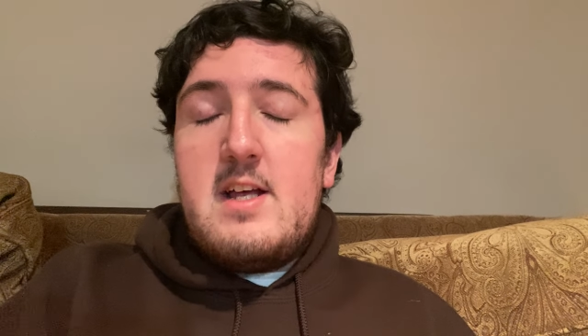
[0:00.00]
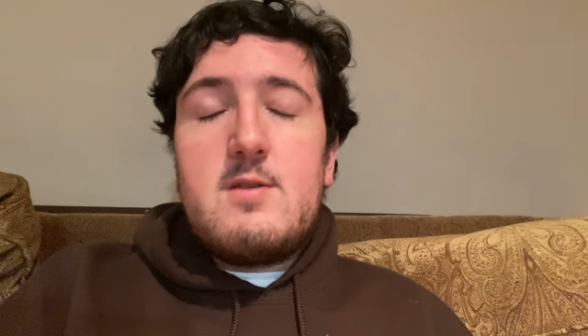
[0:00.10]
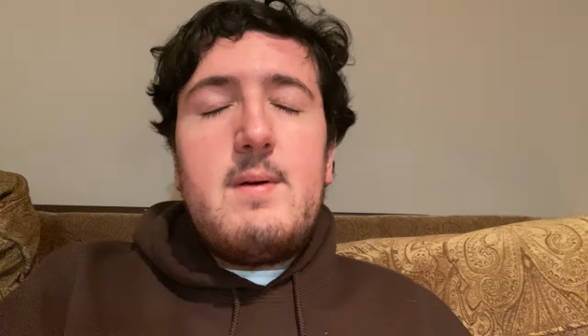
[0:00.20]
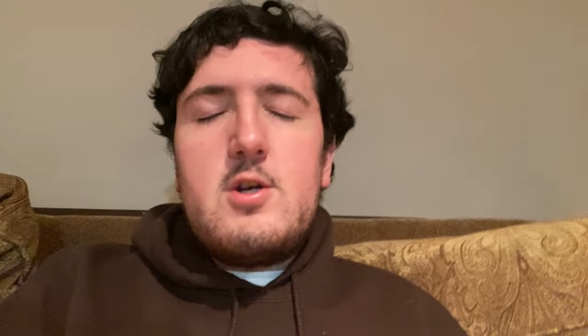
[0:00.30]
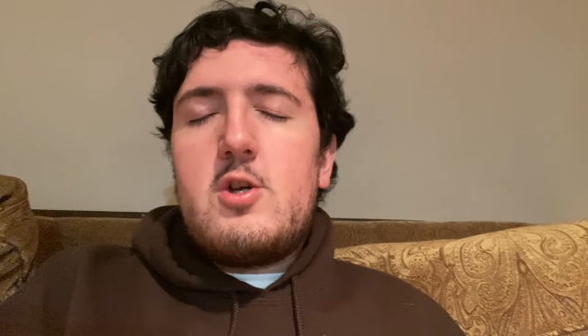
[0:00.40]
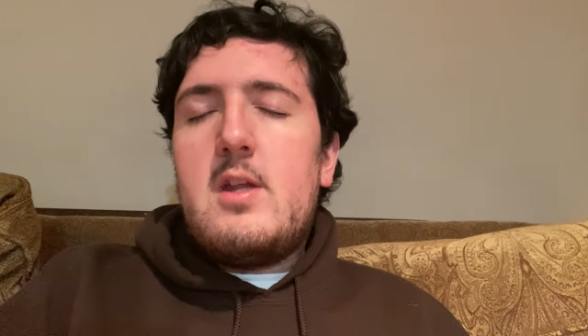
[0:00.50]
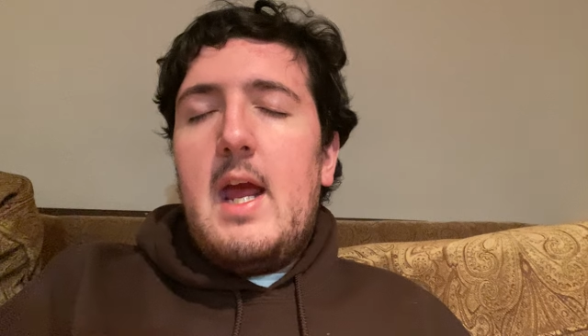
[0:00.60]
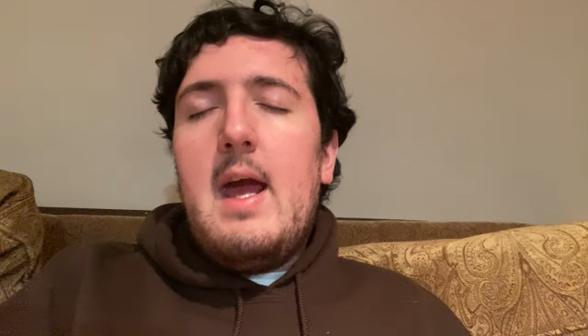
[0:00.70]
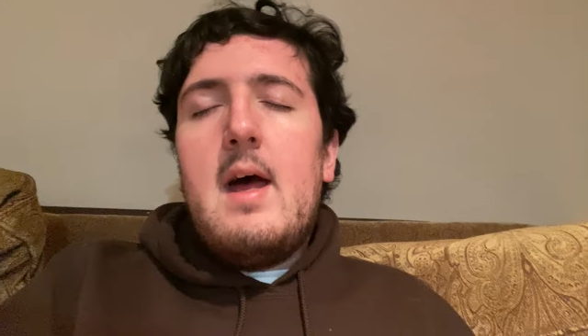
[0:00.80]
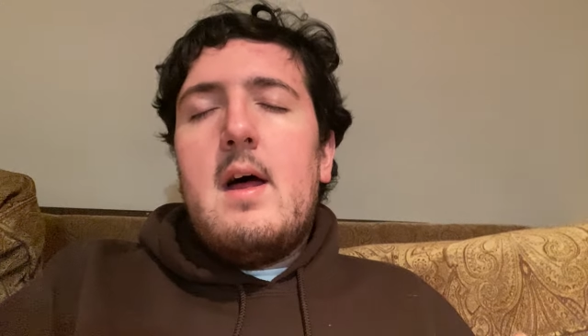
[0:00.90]

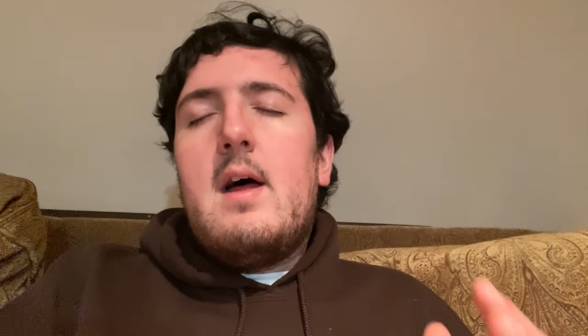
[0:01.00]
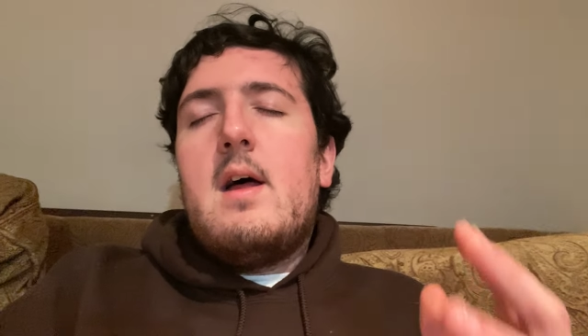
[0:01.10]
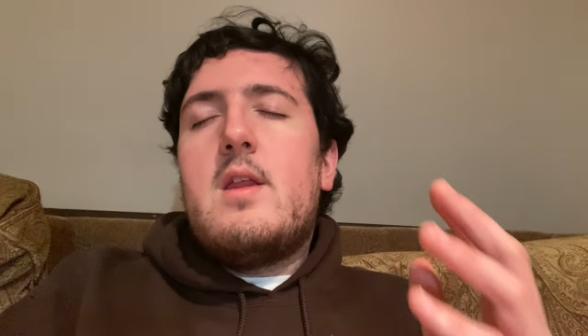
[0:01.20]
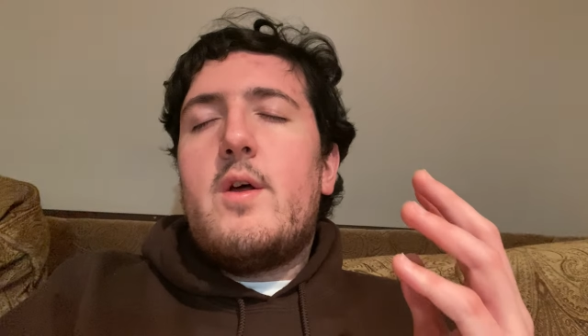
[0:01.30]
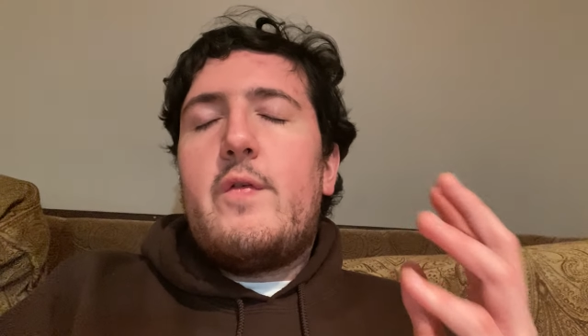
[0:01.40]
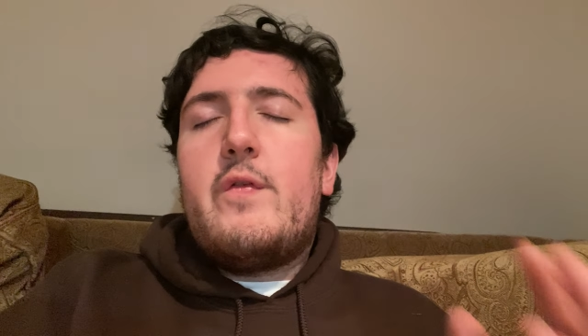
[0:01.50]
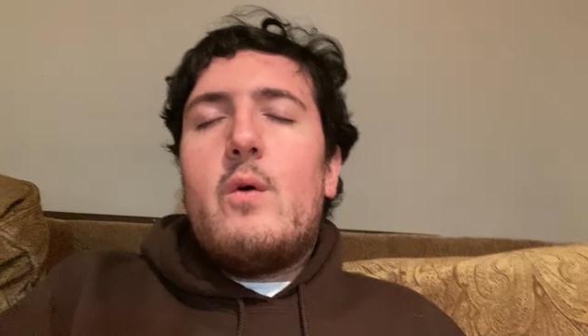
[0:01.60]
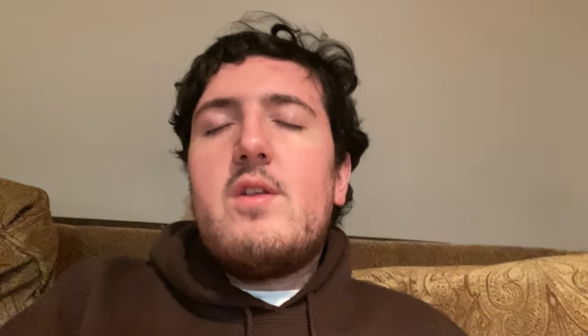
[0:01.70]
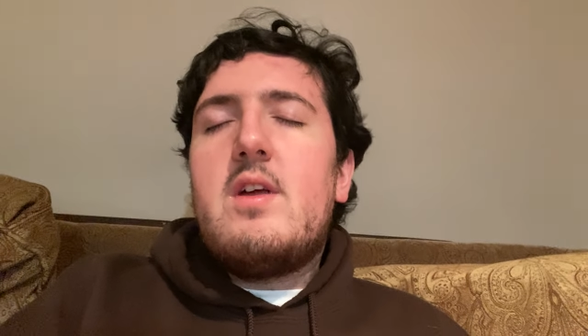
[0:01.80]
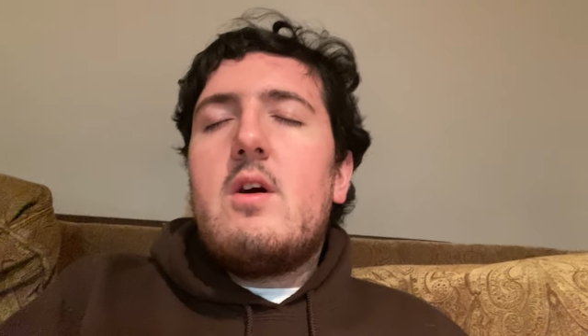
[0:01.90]
especially the
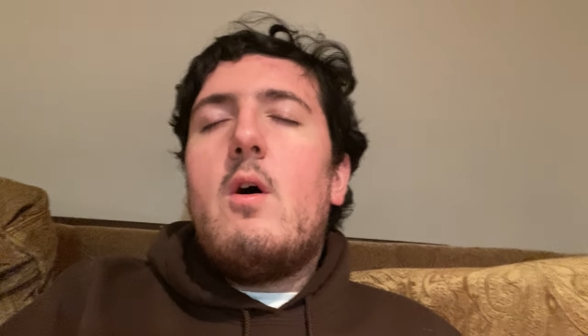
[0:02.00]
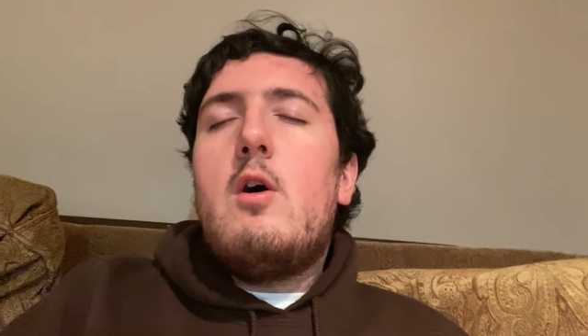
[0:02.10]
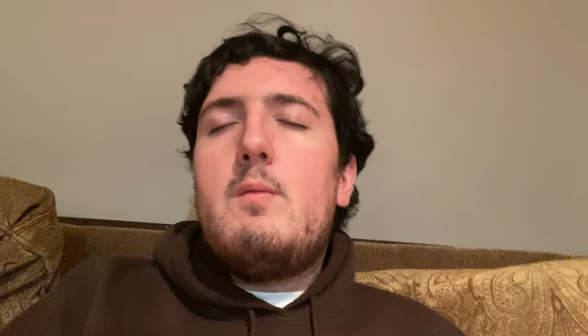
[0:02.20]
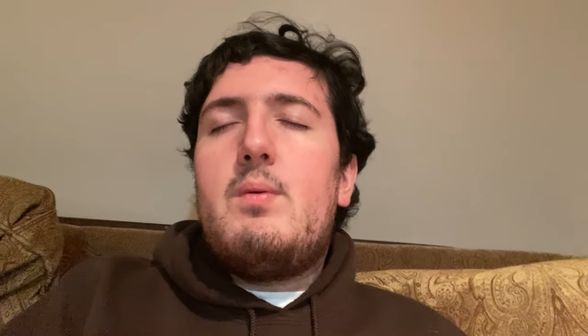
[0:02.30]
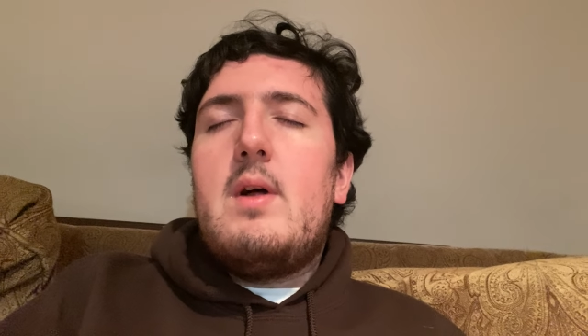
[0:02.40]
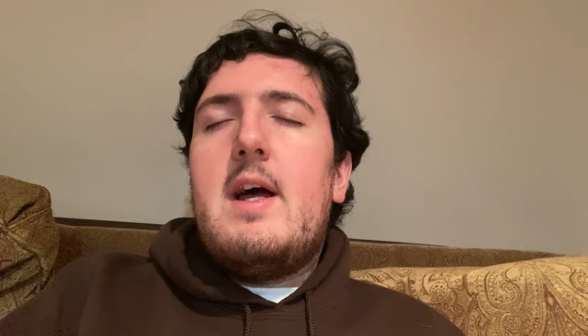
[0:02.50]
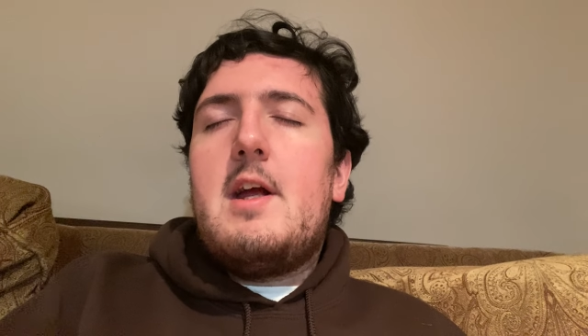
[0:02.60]
fourth and goal play.